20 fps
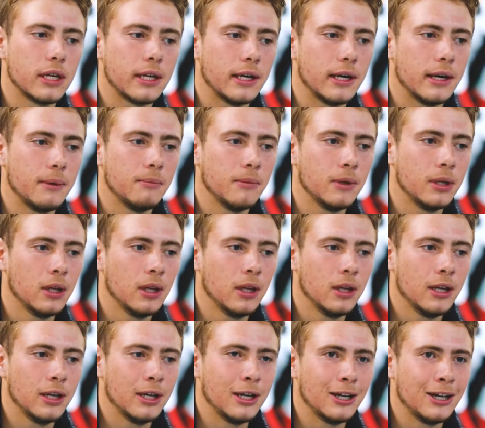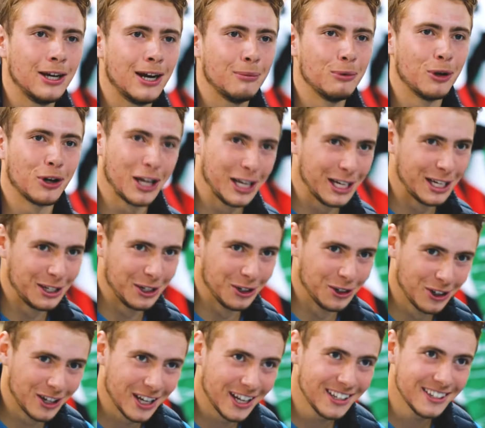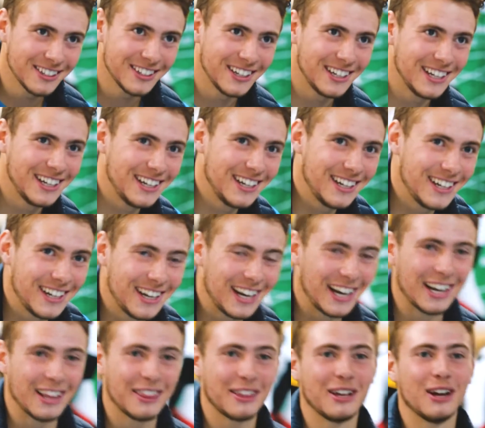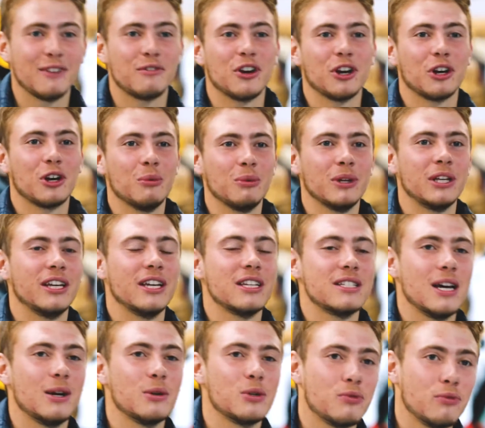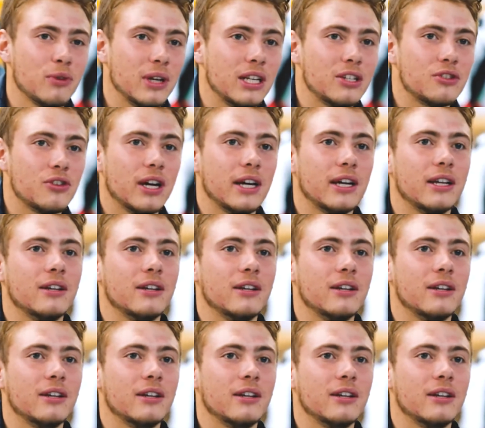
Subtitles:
I'm not getting any younger, and I think I've got a couple of years now to really try